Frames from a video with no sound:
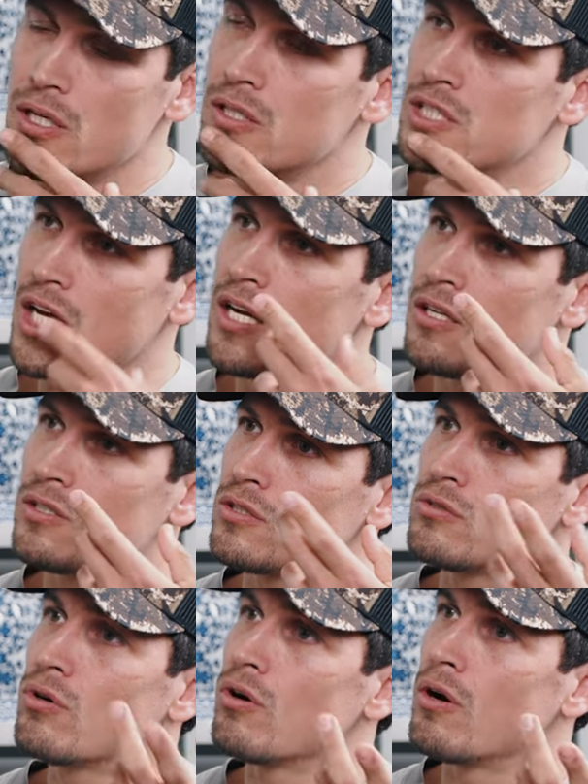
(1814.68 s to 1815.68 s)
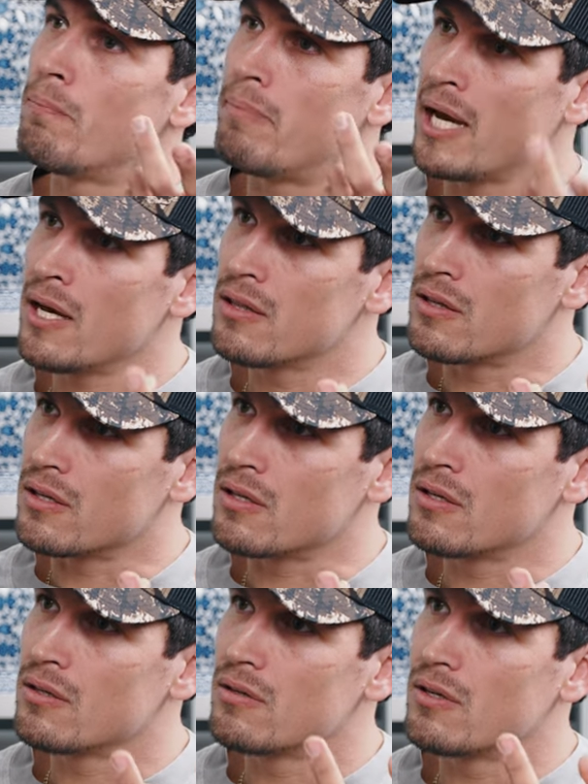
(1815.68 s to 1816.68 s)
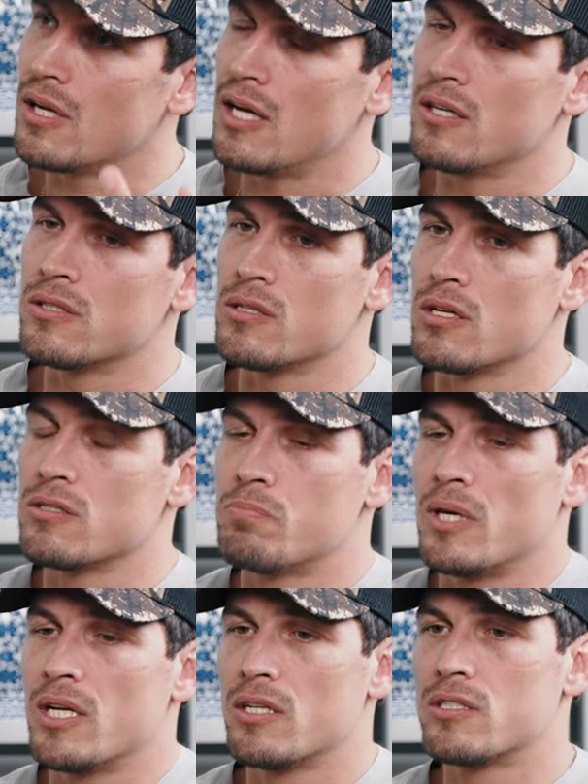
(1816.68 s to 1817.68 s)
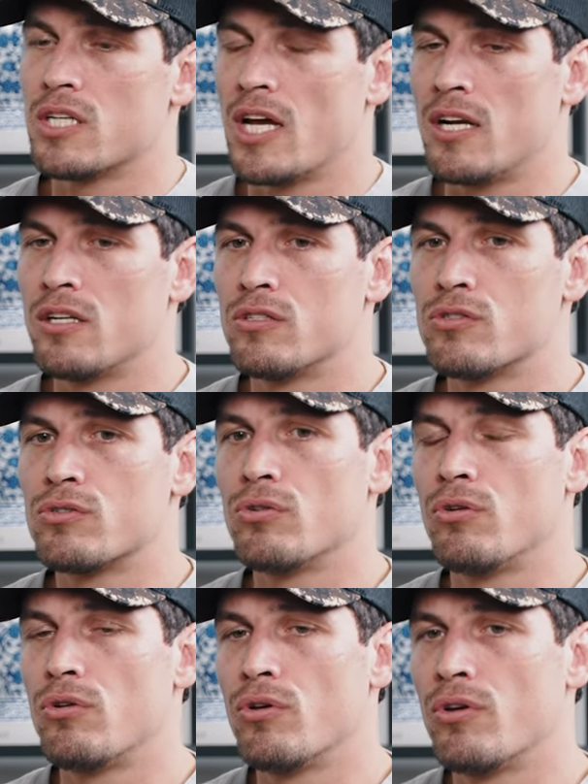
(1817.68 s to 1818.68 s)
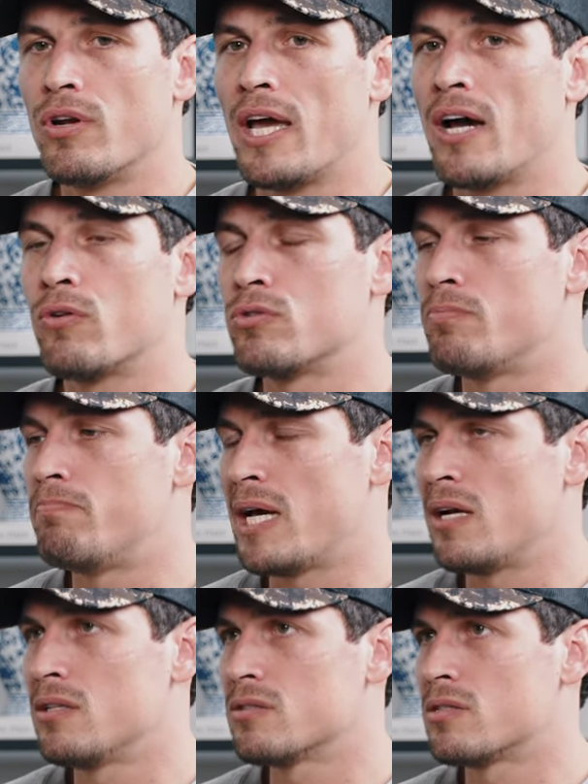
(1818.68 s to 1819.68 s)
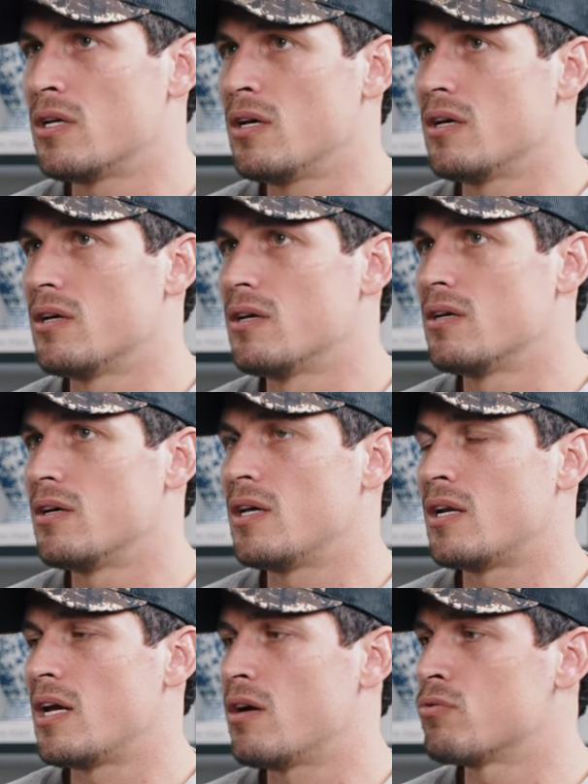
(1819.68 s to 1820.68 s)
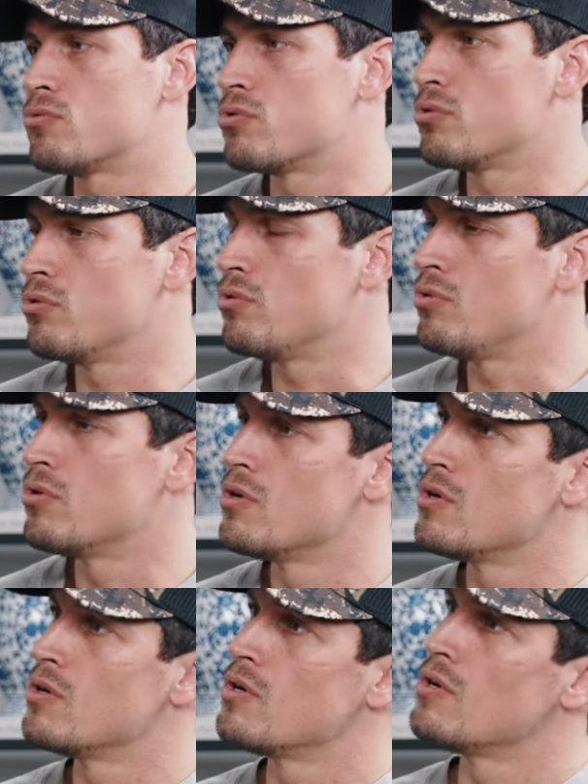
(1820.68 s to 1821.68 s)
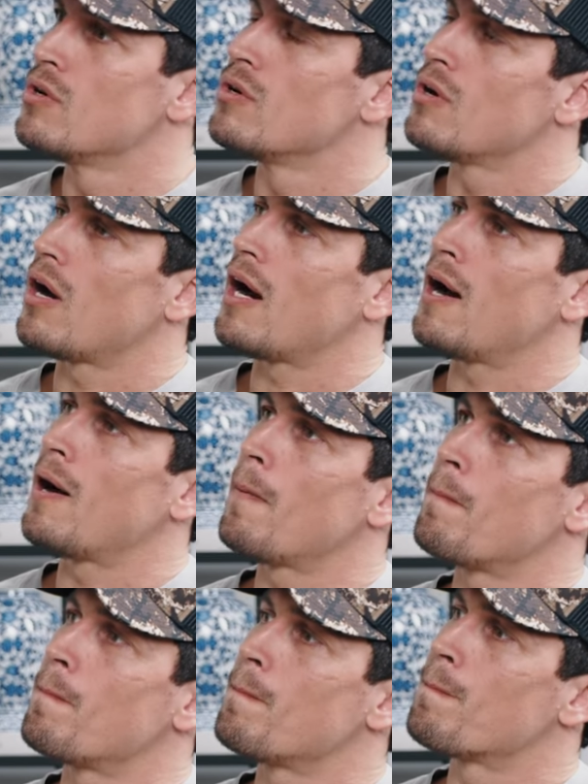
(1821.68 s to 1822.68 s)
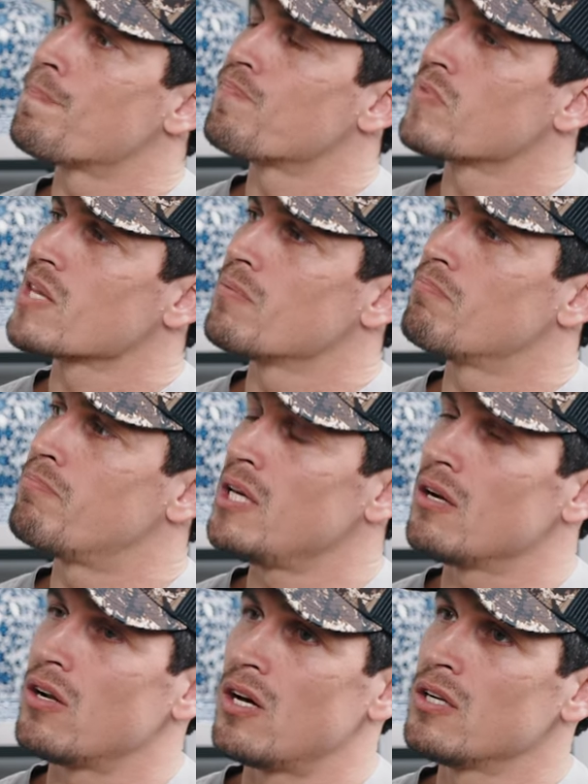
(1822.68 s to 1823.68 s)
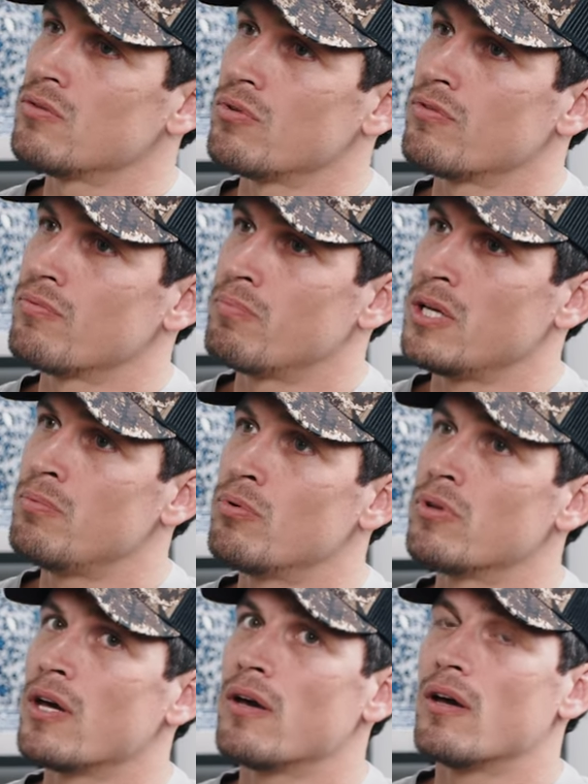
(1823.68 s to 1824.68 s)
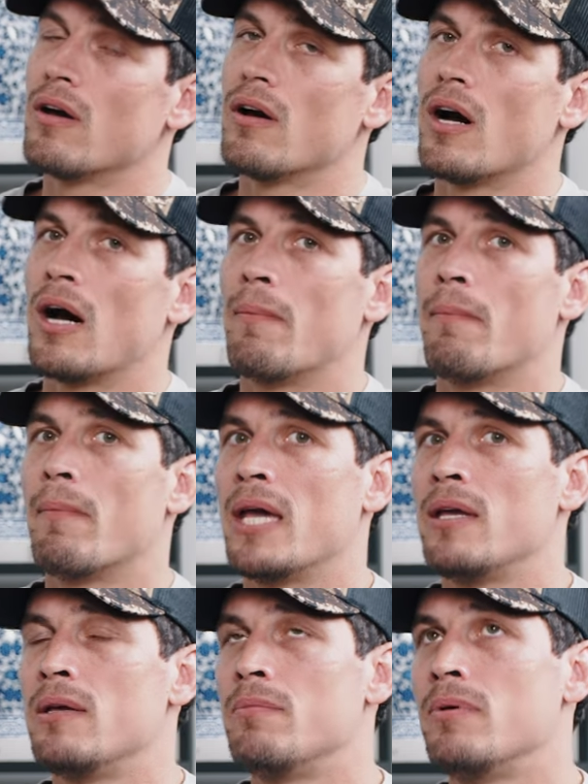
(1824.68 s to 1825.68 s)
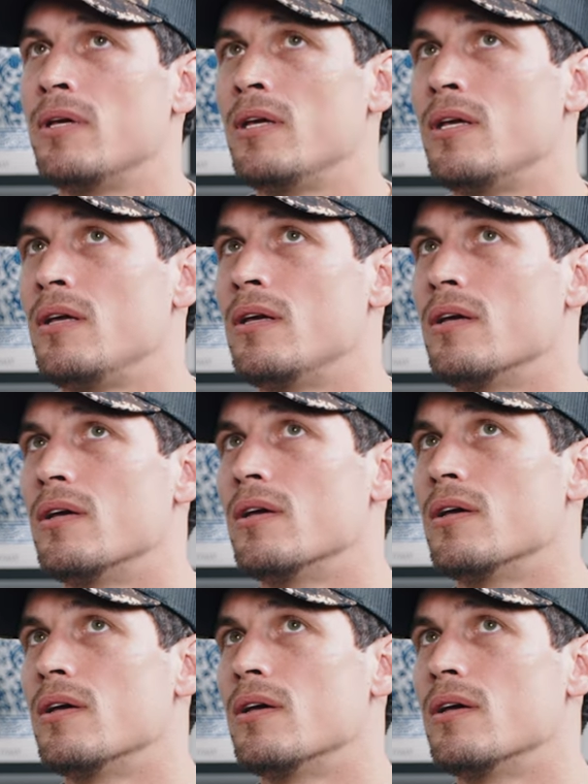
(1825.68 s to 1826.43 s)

been a challenge. It's not a bad thing. No, it's, it's been a challenge to learn how to balance that mm. and how to um, be aligned with people that are maybe